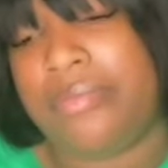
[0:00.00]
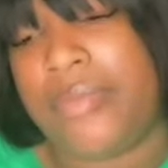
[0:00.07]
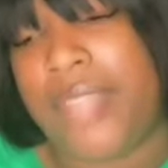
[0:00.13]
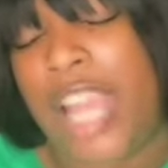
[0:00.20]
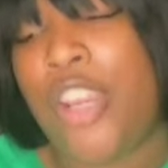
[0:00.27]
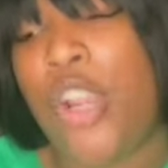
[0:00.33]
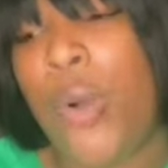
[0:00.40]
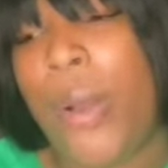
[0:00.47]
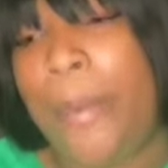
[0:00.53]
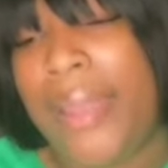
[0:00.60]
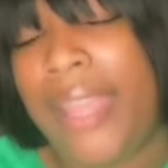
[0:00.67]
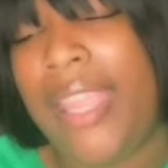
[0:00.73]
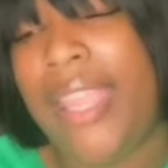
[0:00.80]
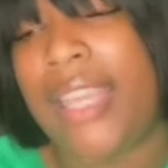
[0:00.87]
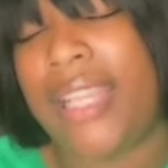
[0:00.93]
I know what
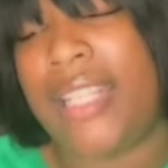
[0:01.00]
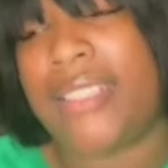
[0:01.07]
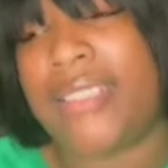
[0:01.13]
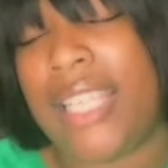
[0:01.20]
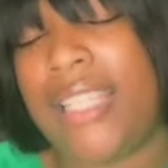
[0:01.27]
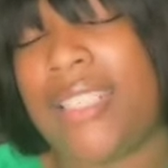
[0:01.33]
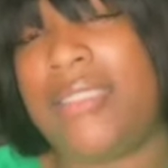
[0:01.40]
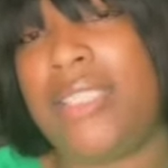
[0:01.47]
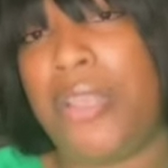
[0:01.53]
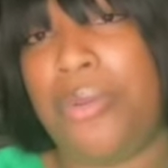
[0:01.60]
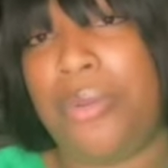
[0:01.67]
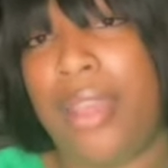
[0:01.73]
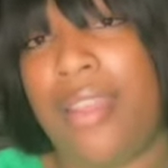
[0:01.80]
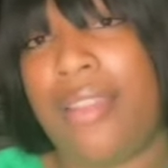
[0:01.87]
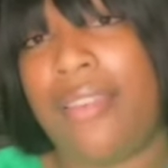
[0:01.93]
pain is. I can tell you
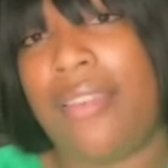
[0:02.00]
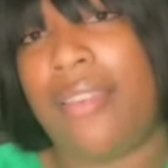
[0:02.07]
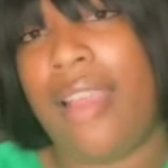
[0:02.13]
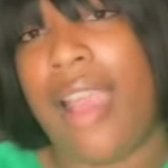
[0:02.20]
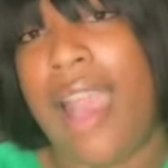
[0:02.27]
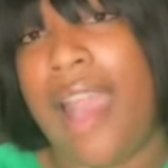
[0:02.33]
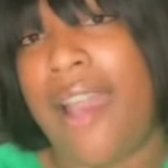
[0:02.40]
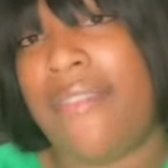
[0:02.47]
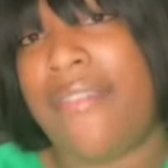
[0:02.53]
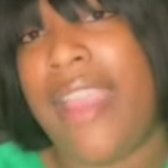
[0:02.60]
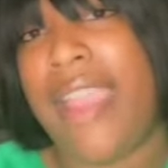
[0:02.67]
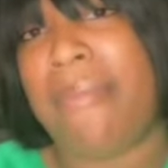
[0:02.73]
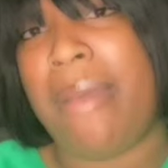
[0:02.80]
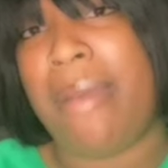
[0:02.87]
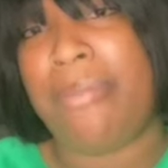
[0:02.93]
that. I've
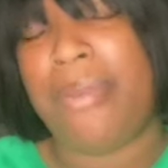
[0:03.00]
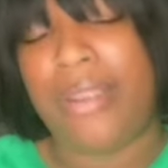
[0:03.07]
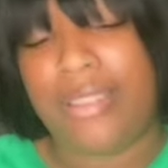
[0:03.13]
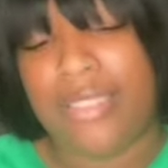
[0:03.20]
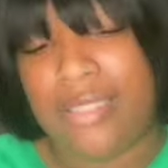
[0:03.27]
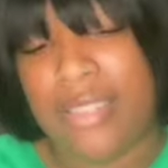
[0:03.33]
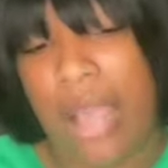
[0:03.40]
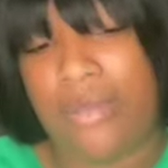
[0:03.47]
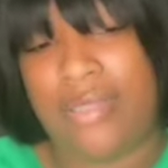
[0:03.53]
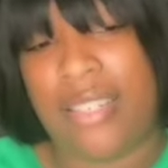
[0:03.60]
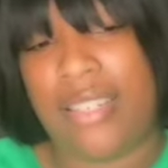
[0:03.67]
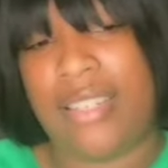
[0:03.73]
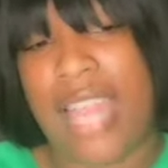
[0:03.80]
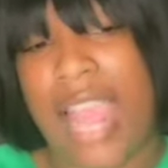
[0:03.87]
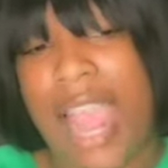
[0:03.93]
had my period since I was
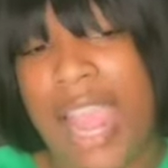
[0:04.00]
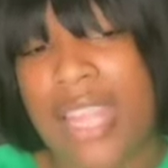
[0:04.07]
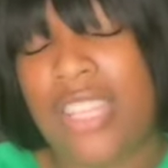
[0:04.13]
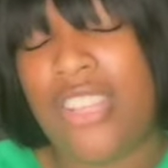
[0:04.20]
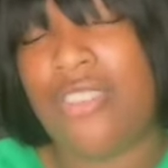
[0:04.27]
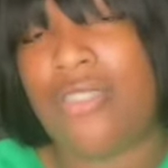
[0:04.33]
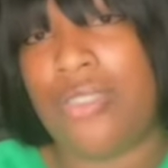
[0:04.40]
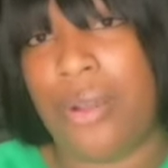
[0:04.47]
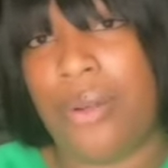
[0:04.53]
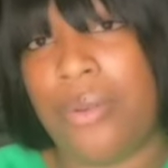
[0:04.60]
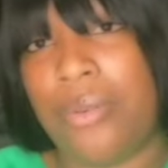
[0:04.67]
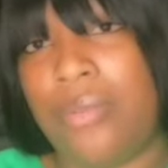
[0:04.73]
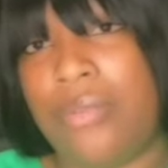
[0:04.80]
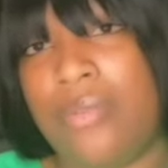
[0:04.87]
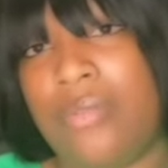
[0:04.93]
9 years
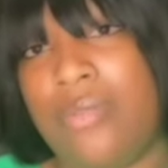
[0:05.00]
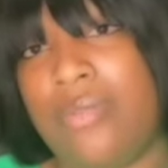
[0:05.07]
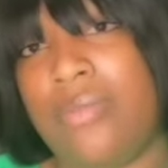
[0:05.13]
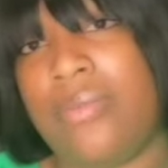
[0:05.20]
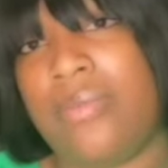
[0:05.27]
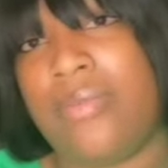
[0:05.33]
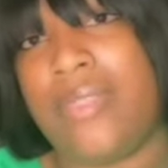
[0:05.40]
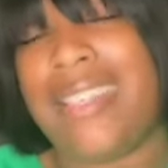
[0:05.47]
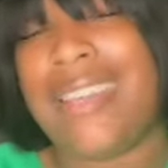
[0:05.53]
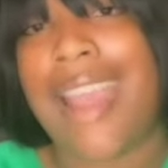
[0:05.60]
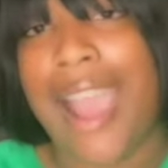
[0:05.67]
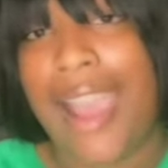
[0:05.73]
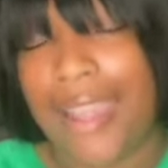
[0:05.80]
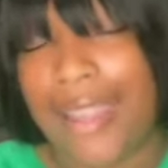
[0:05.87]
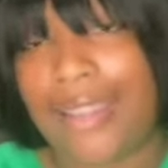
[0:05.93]
old.
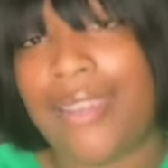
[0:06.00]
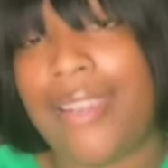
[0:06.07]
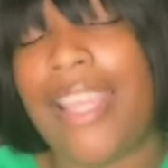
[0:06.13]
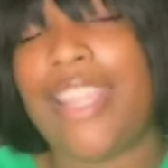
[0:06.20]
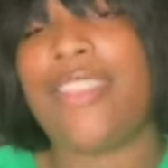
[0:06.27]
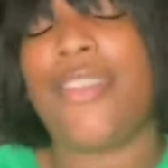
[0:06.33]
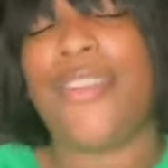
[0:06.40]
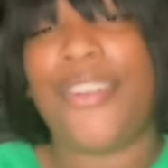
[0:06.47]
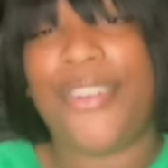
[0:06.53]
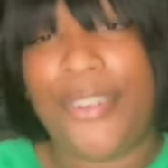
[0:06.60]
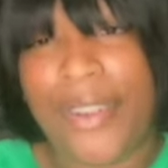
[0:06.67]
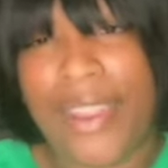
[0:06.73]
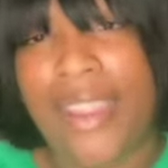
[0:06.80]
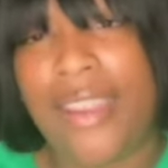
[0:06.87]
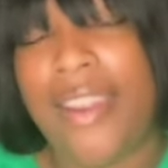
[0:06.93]
9 in 3rd
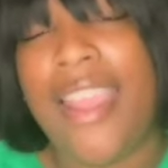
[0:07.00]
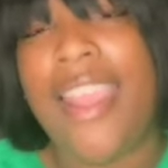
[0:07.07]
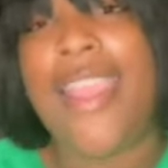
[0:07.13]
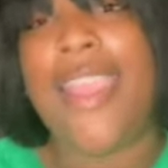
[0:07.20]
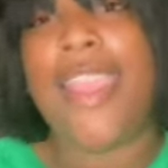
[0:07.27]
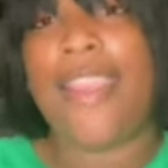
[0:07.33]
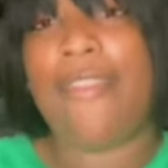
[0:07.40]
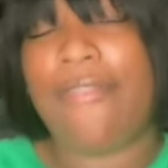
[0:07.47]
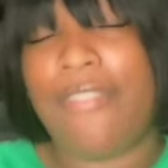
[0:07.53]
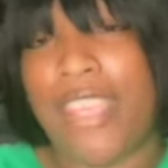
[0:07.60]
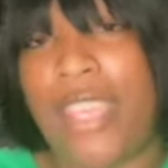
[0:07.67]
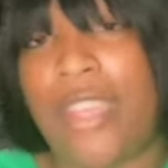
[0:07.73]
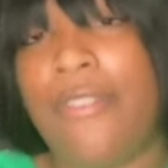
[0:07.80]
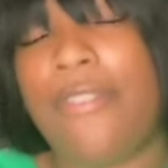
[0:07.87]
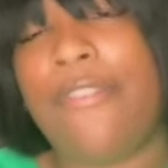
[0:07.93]
grade. Heavy,
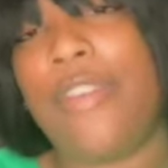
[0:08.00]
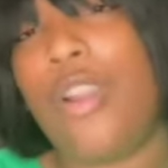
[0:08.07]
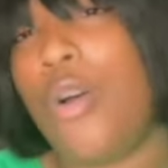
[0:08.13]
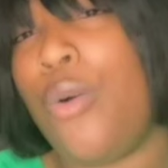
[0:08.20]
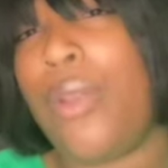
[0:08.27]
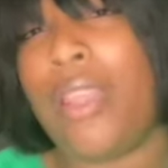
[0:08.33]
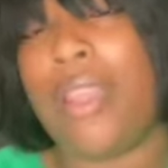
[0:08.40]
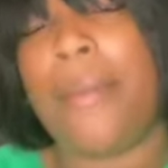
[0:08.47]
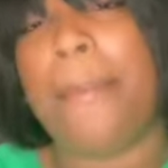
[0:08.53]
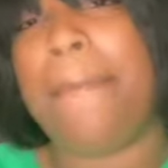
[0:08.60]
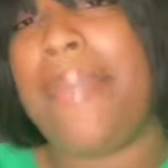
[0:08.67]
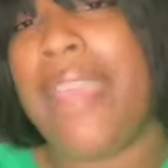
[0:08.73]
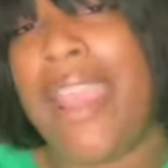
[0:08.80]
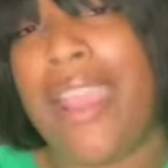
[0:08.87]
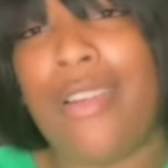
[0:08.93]
flowing,
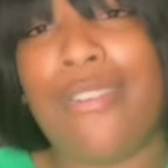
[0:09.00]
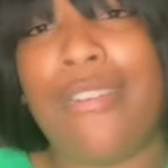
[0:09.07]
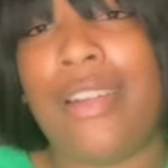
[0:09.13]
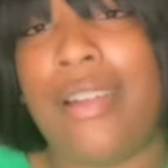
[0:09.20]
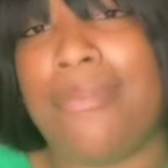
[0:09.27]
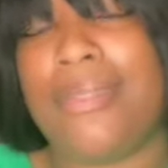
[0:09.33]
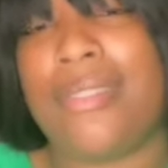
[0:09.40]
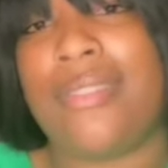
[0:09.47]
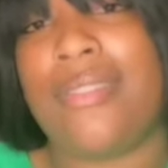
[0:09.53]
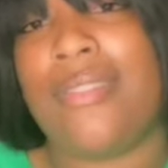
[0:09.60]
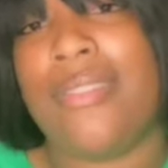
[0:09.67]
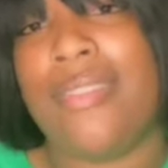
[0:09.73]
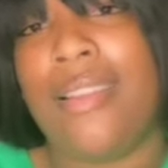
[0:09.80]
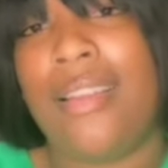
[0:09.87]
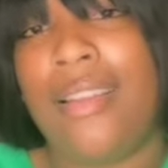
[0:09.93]
bad cramps.
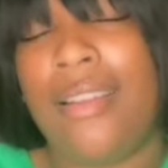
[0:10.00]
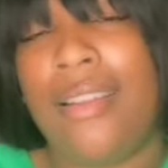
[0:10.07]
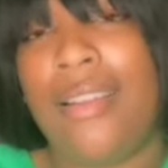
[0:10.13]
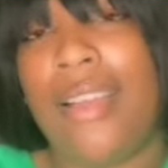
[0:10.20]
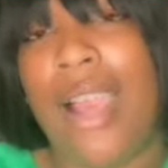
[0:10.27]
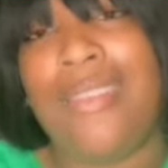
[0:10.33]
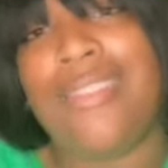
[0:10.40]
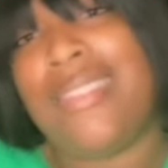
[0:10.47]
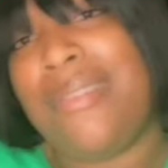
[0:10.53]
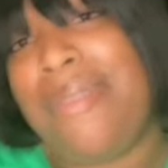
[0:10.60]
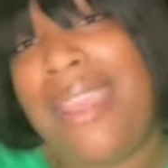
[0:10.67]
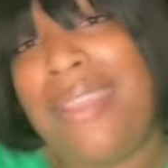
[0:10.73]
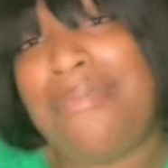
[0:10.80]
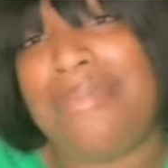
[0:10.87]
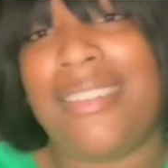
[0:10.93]
I was a
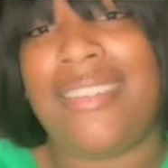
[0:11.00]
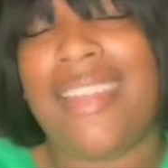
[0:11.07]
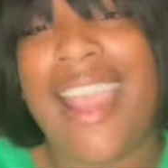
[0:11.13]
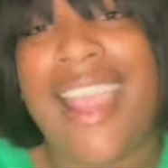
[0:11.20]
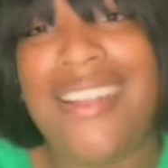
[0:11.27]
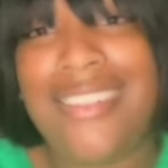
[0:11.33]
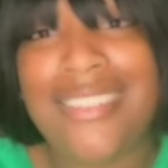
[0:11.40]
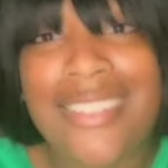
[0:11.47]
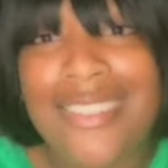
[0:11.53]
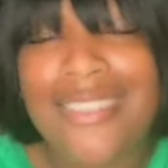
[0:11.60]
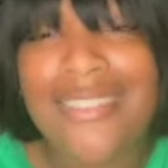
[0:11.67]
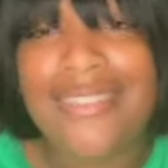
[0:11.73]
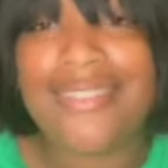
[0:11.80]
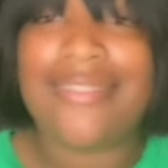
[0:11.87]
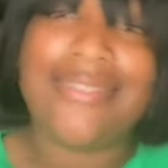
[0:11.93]
baby, 9 years old.